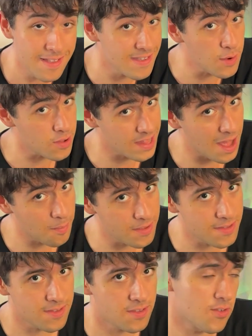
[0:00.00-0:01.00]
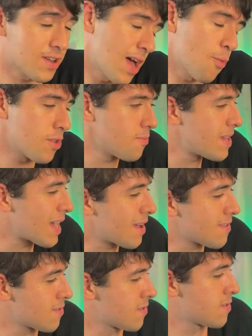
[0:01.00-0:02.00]
and see what happens. So come with me,
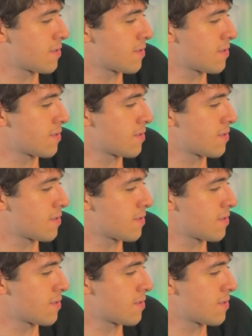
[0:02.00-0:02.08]
guys.